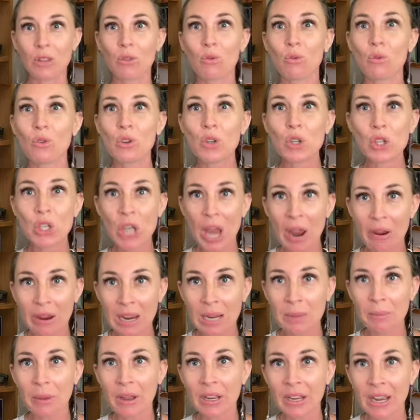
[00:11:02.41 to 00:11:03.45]
through
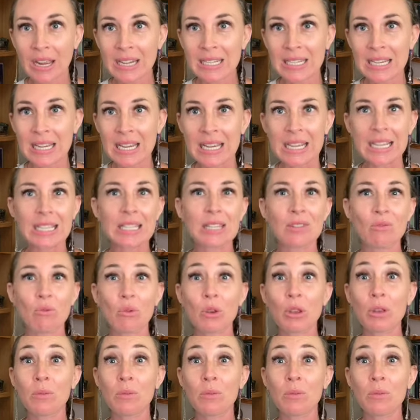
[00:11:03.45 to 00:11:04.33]
sharing my ideas, through